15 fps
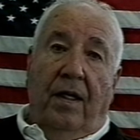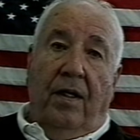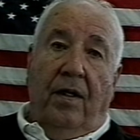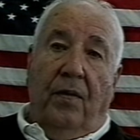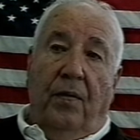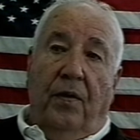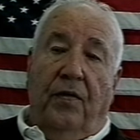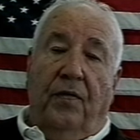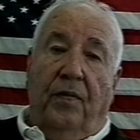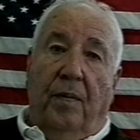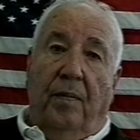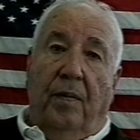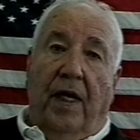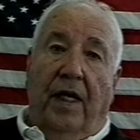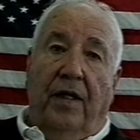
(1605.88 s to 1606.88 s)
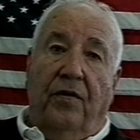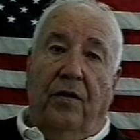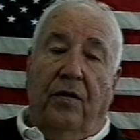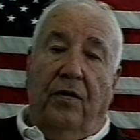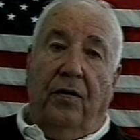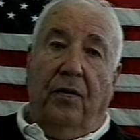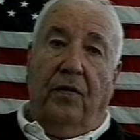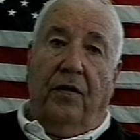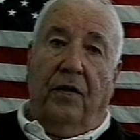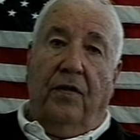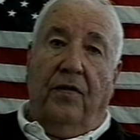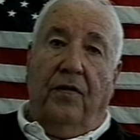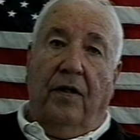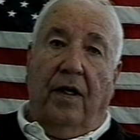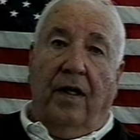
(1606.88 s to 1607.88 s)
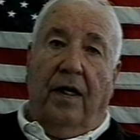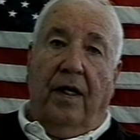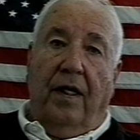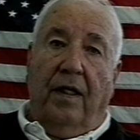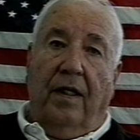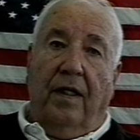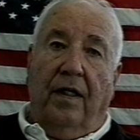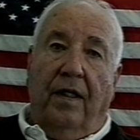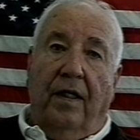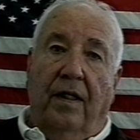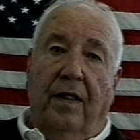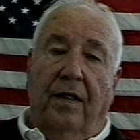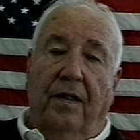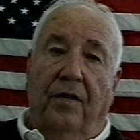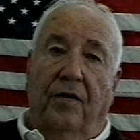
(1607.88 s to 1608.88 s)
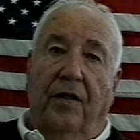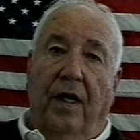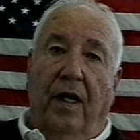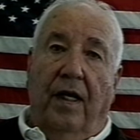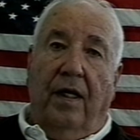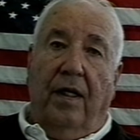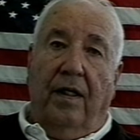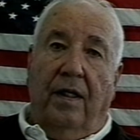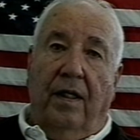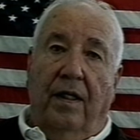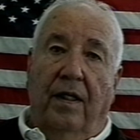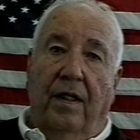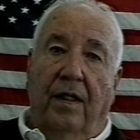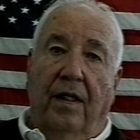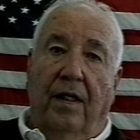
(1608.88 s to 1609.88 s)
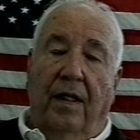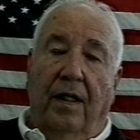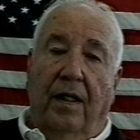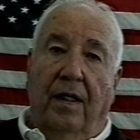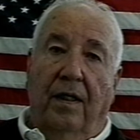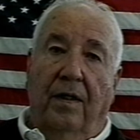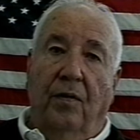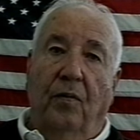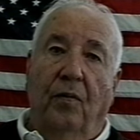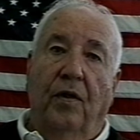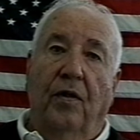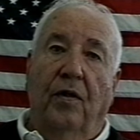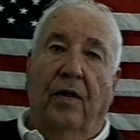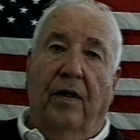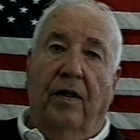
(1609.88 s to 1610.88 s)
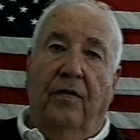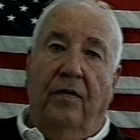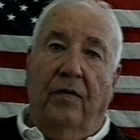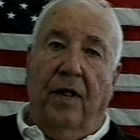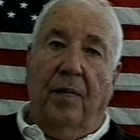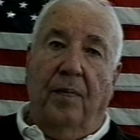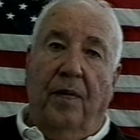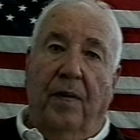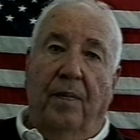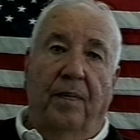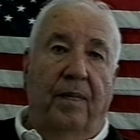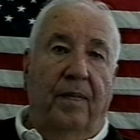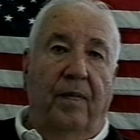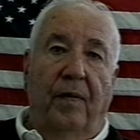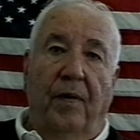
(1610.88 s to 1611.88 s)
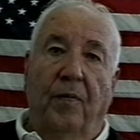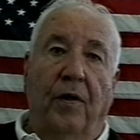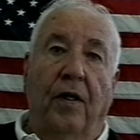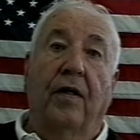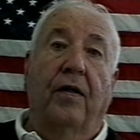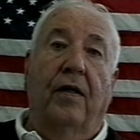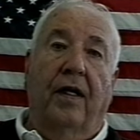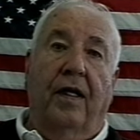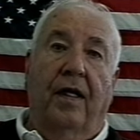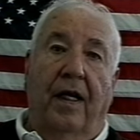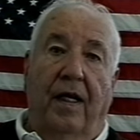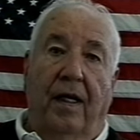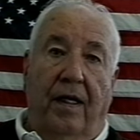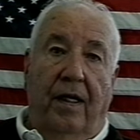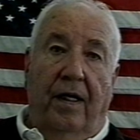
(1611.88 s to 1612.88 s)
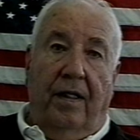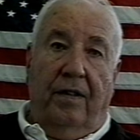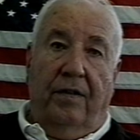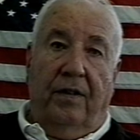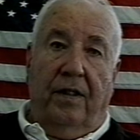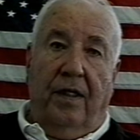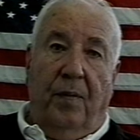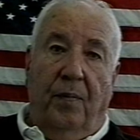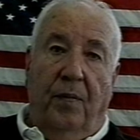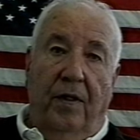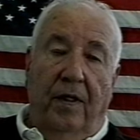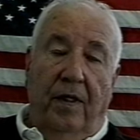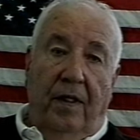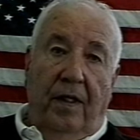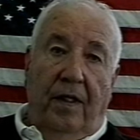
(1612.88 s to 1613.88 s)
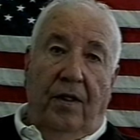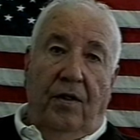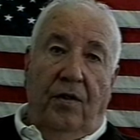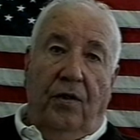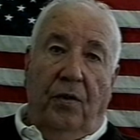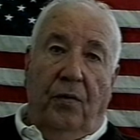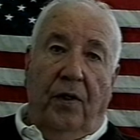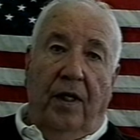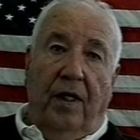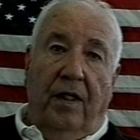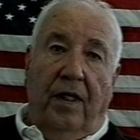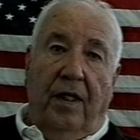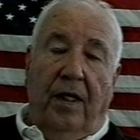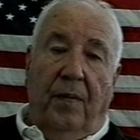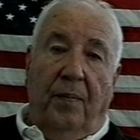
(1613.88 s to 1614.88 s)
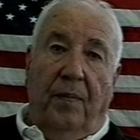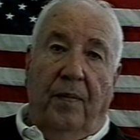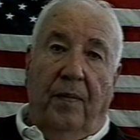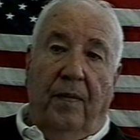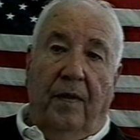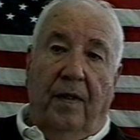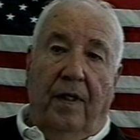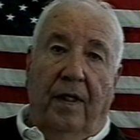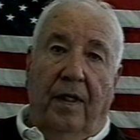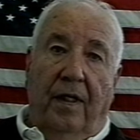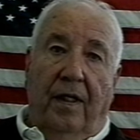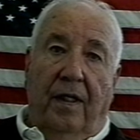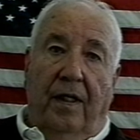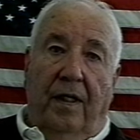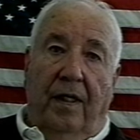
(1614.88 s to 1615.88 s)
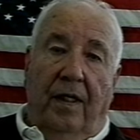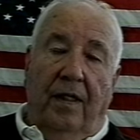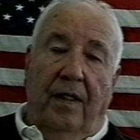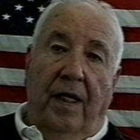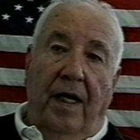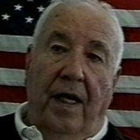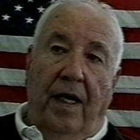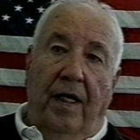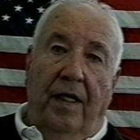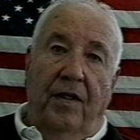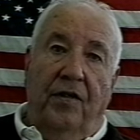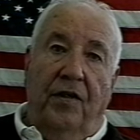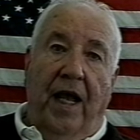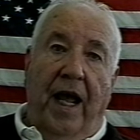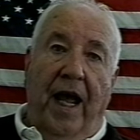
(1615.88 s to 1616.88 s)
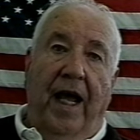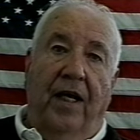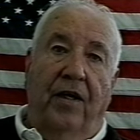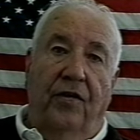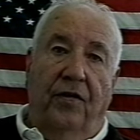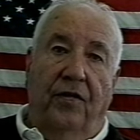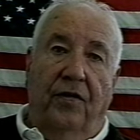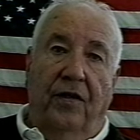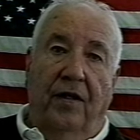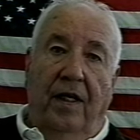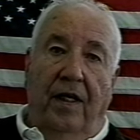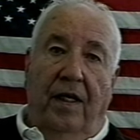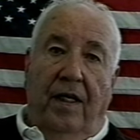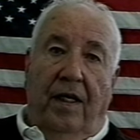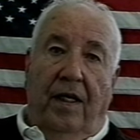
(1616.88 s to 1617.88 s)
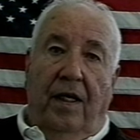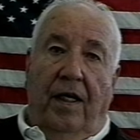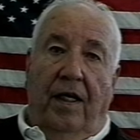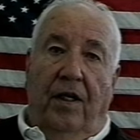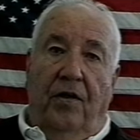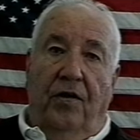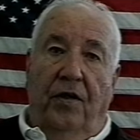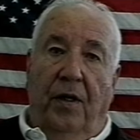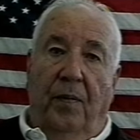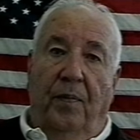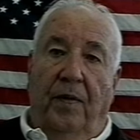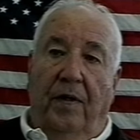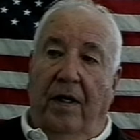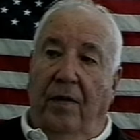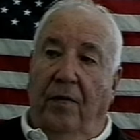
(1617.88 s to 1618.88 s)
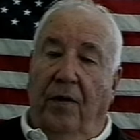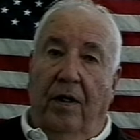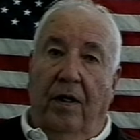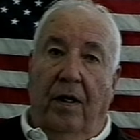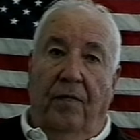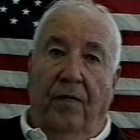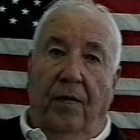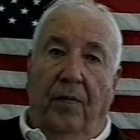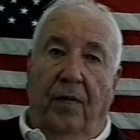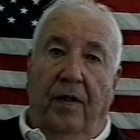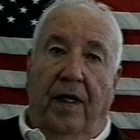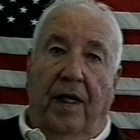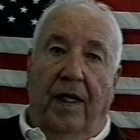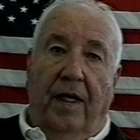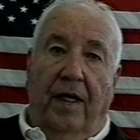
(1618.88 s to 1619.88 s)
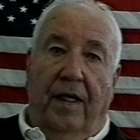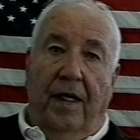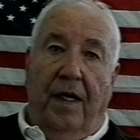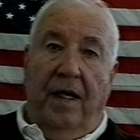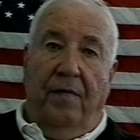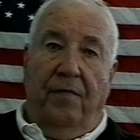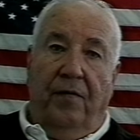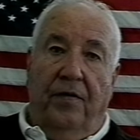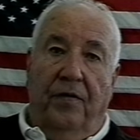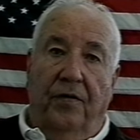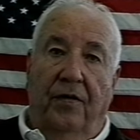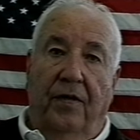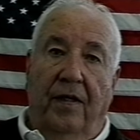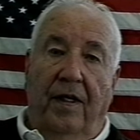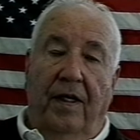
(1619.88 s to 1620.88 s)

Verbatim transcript: who was from Massachusetts, uh, decided that uh, we were going to sleep up. We weren't going to go down there to sleep. So we ended up, and uh, they had these hatches on the ship, and they were covered with like a canvas.